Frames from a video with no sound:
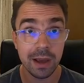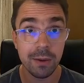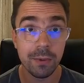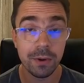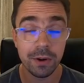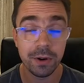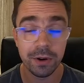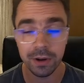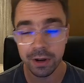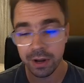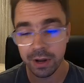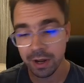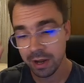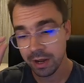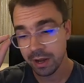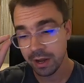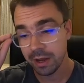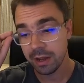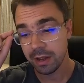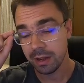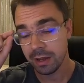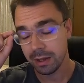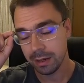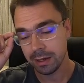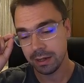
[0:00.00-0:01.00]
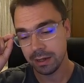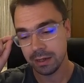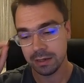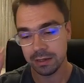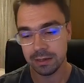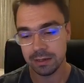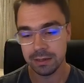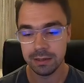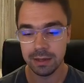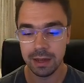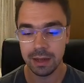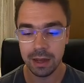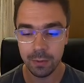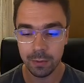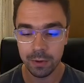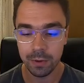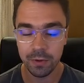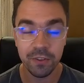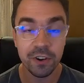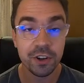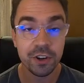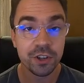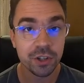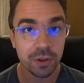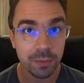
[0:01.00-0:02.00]
our
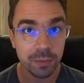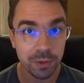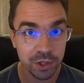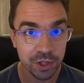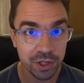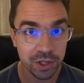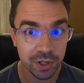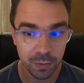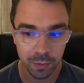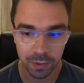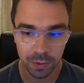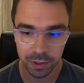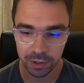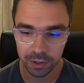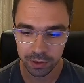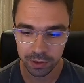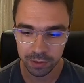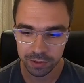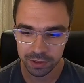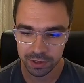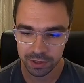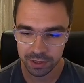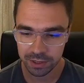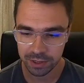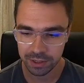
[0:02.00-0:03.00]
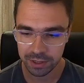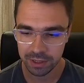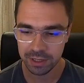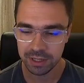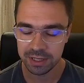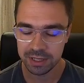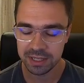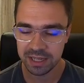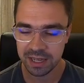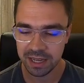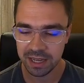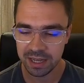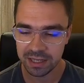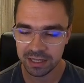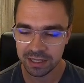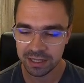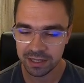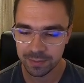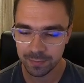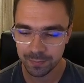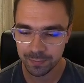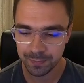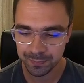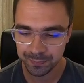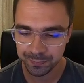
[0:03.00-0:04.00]
virtual machine will use in this
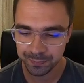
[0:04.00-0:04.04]
case.